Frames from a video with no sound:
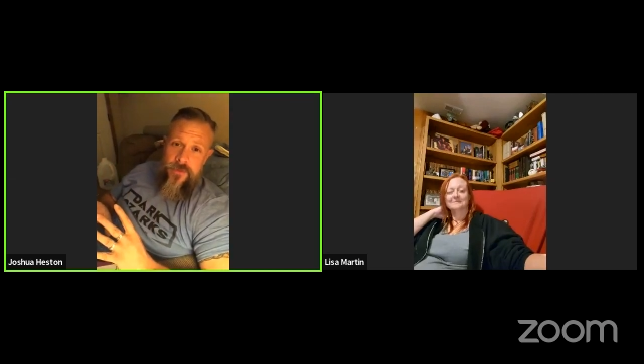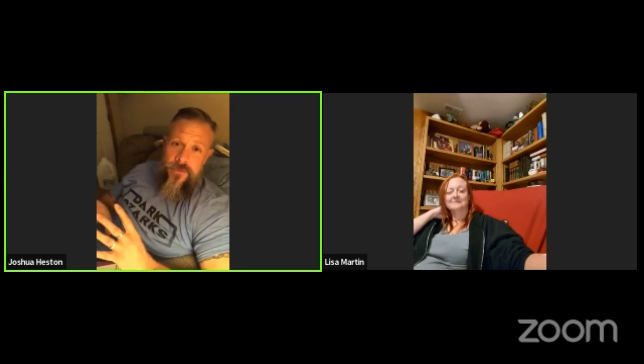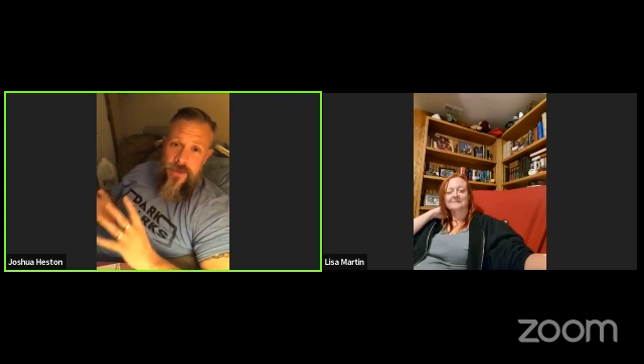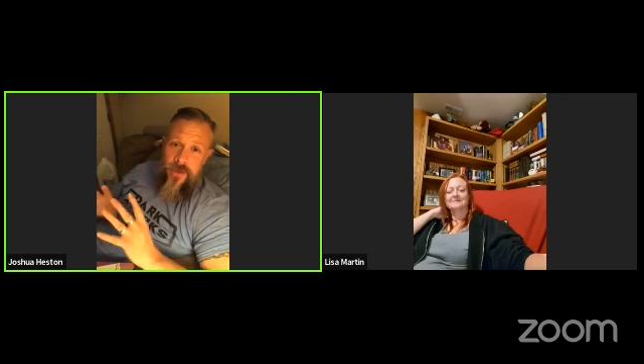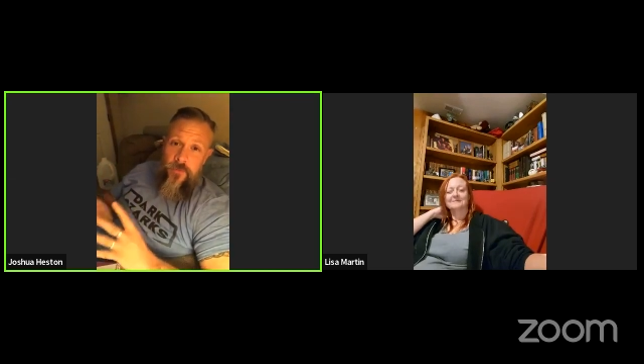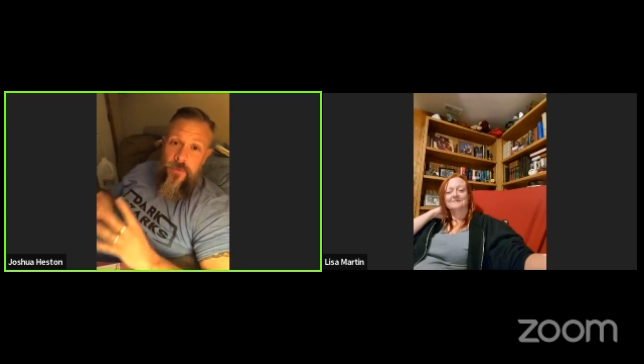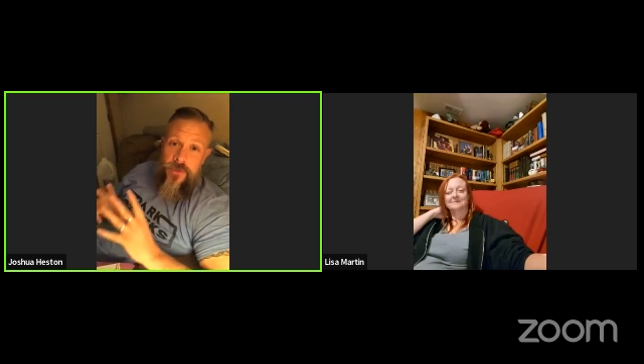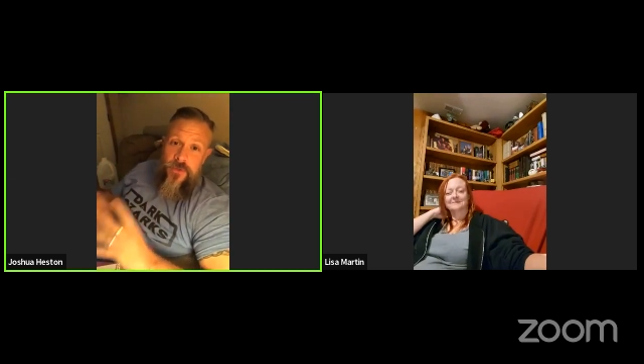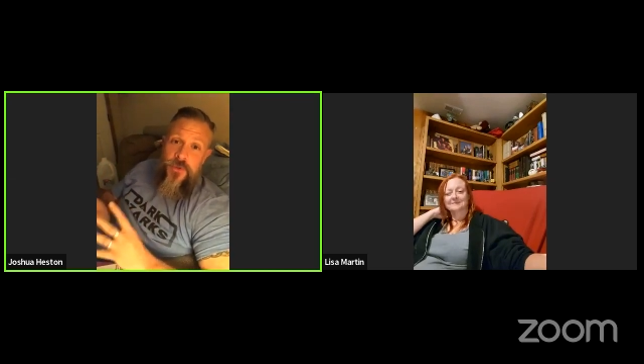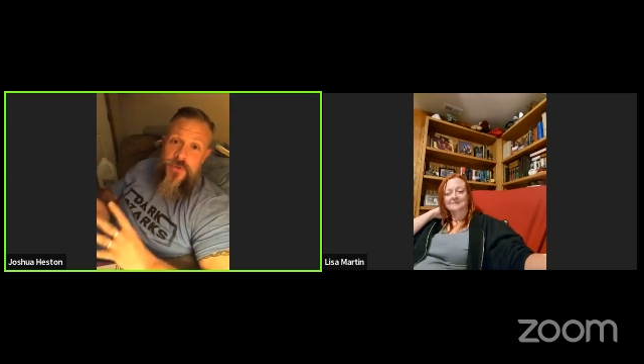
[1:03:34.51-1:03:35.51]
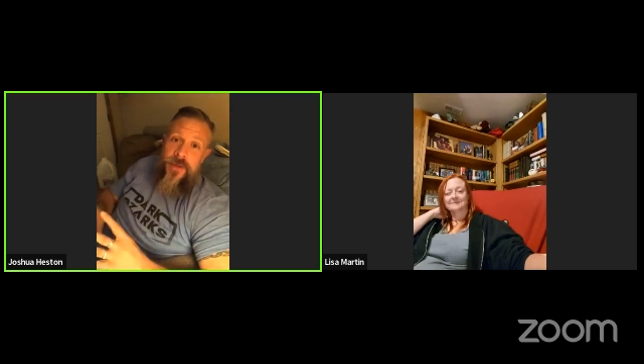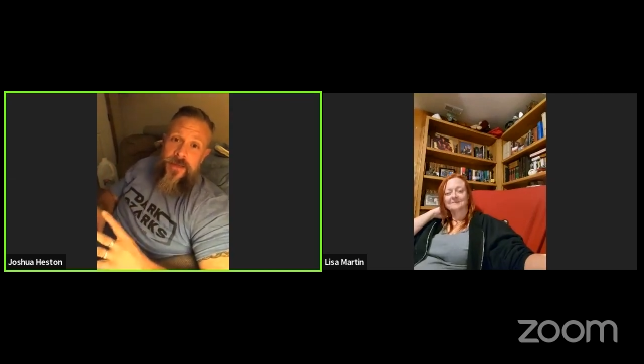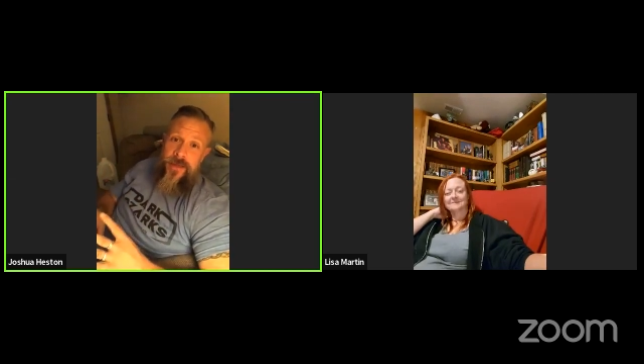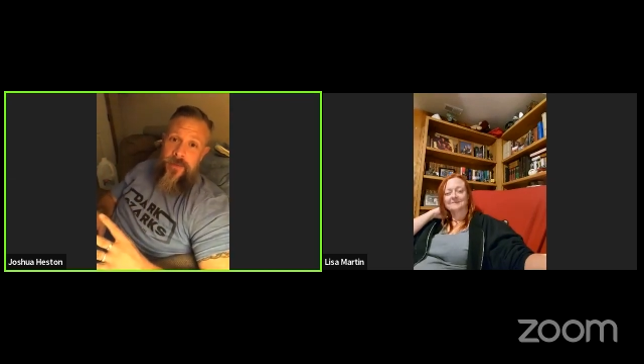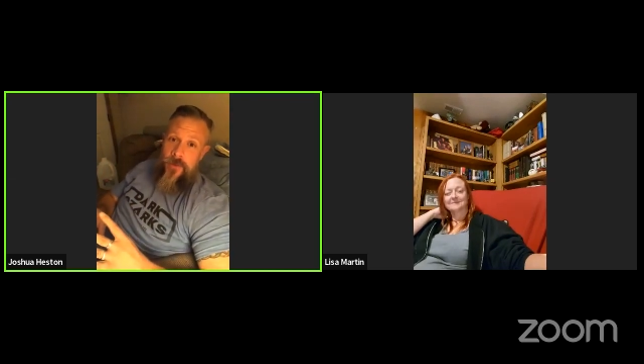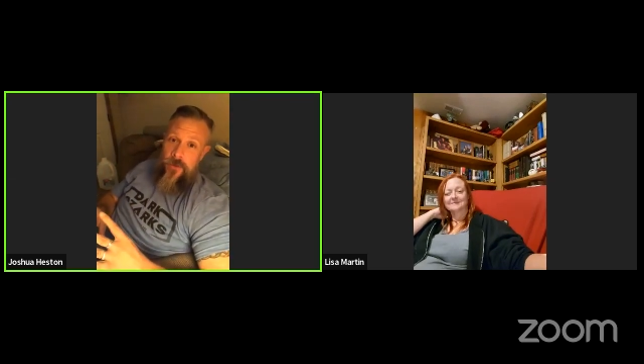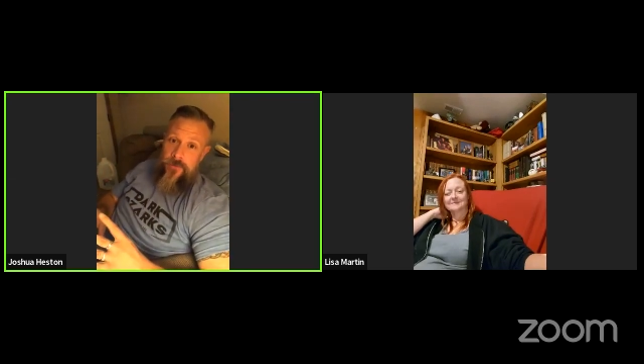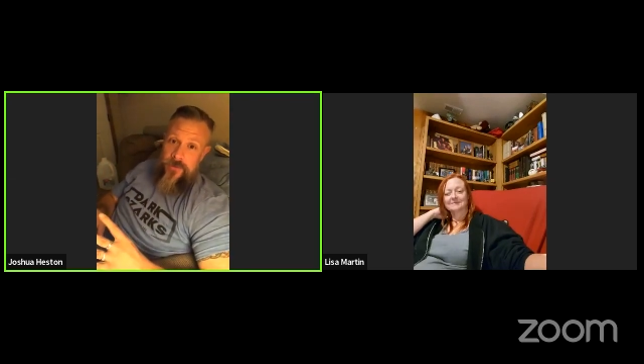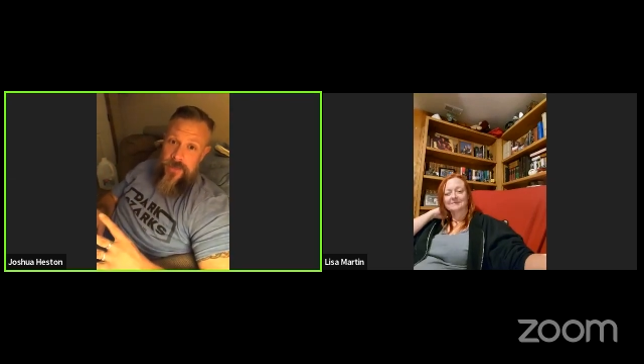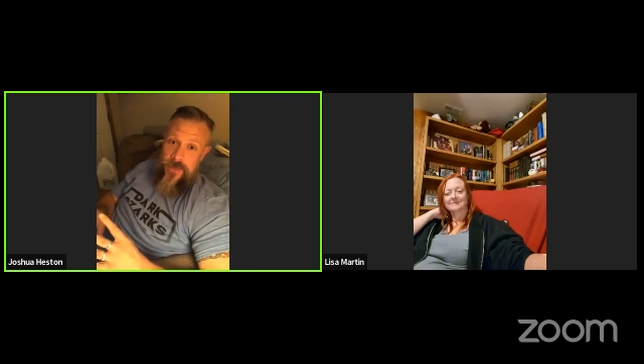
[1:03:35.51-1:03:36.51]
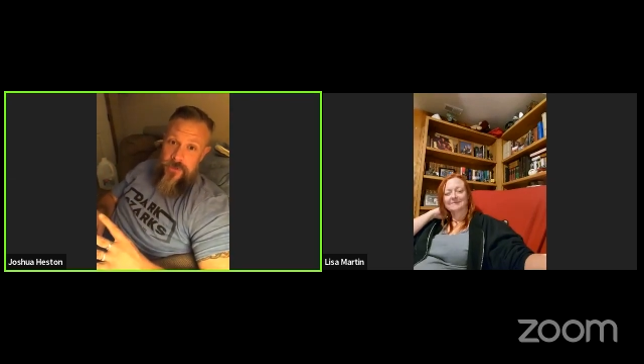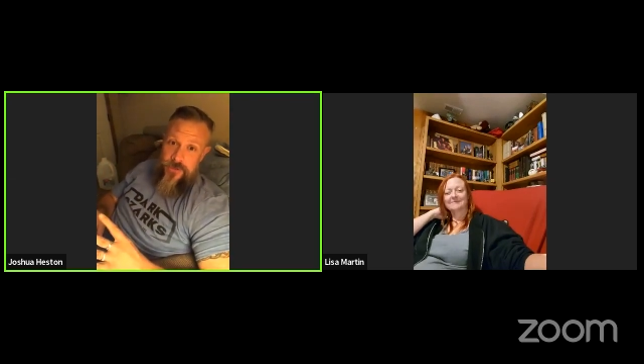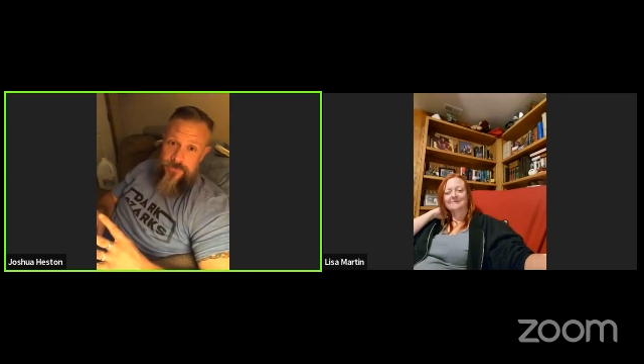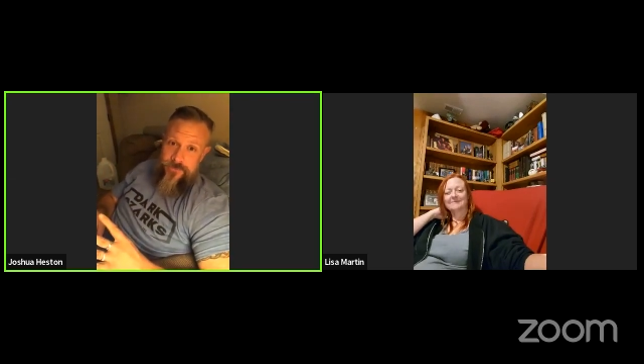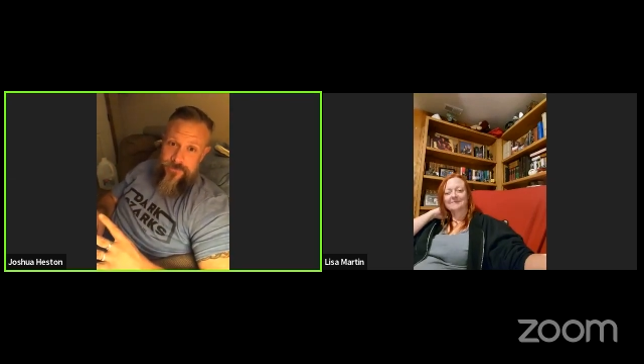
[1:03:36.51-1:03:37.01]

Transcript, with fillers: that I'm going to lose my camera over the edge.